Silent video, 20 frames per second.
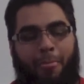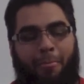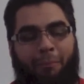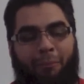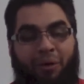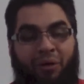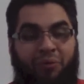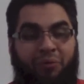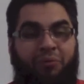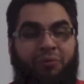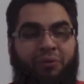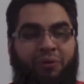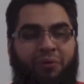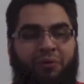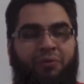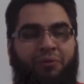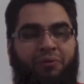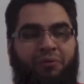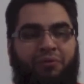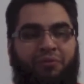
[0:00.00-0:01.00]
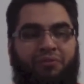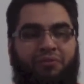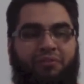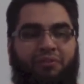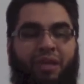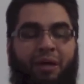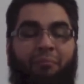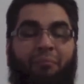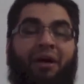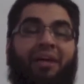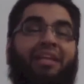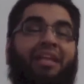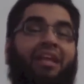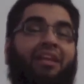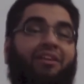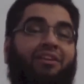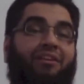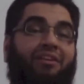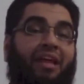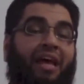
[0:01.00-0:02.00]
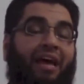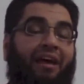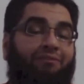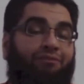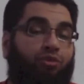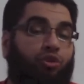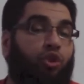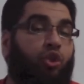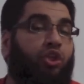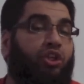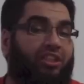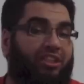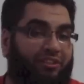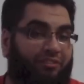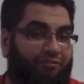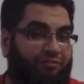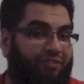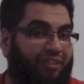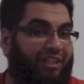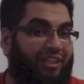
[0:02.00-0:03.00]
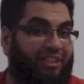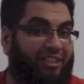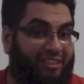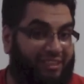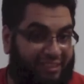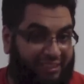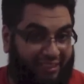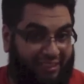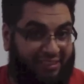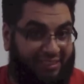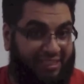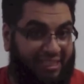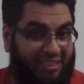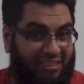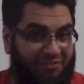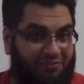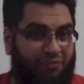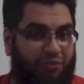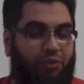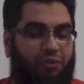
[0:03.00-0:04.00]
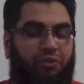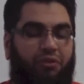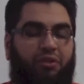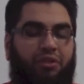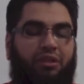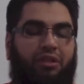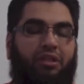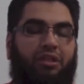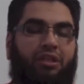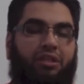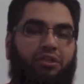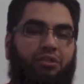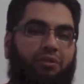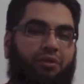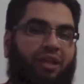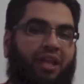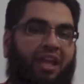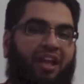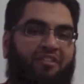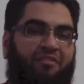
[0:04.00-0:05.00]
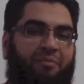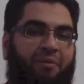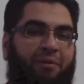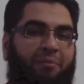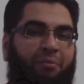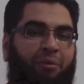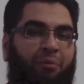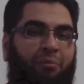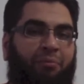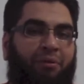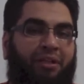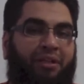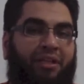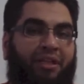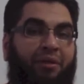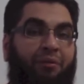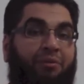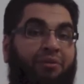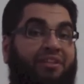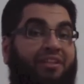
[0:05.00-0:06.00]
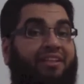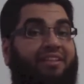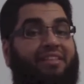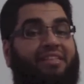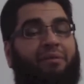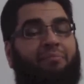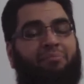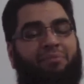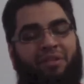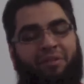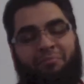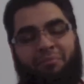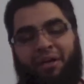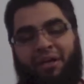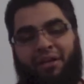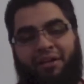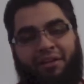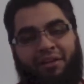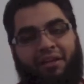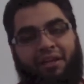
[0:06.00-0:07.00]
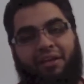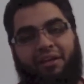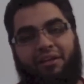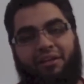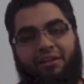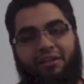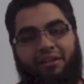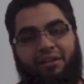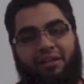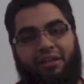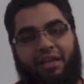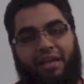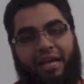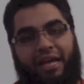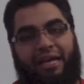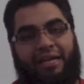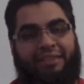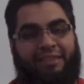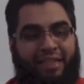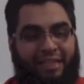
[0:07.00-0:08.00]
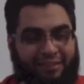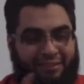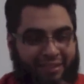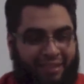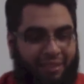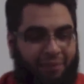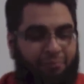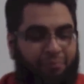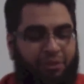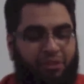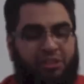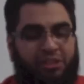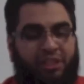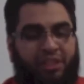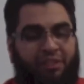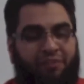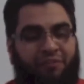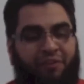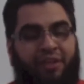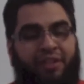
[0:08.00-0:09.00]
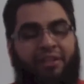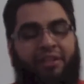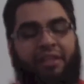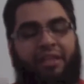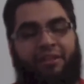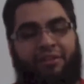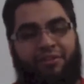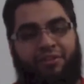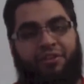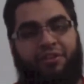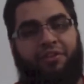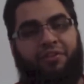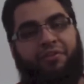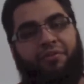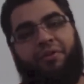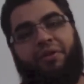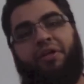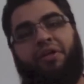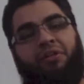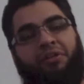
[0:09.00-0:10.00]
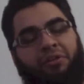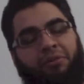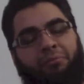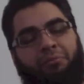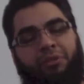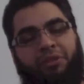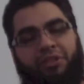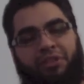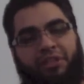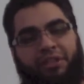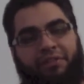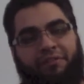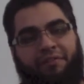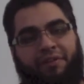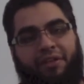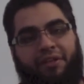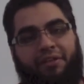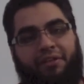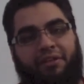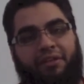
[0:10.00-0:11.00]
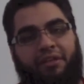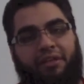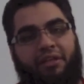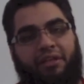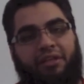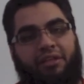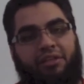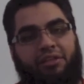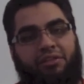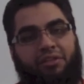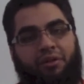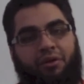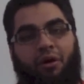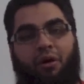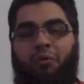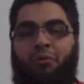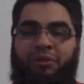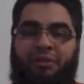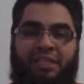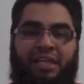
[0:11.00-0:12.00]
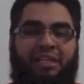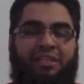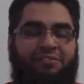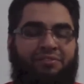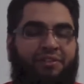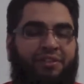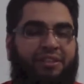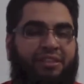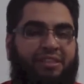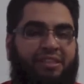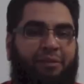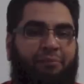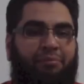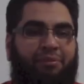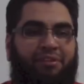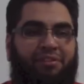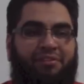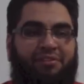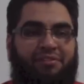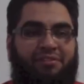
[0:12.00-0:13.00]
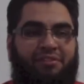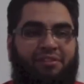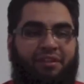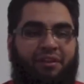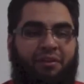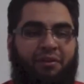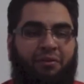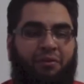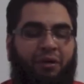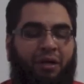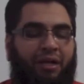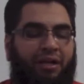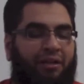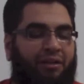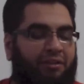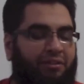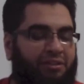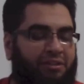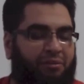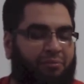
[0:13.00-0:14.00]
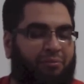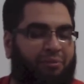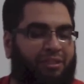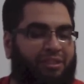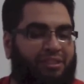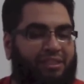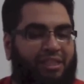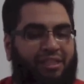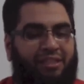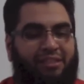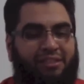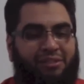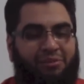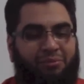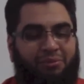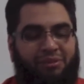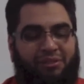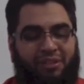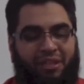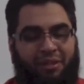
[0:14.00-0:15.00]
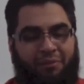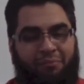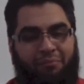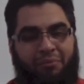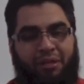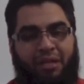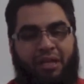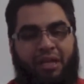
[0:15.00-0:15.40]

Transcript: But who knows, that might not have looked very successful to a lot of people, but it was accepted by Allah. And that 10-person event led to the 300-person event. So always ask for acceptance. You know, I heard somebody say this one time,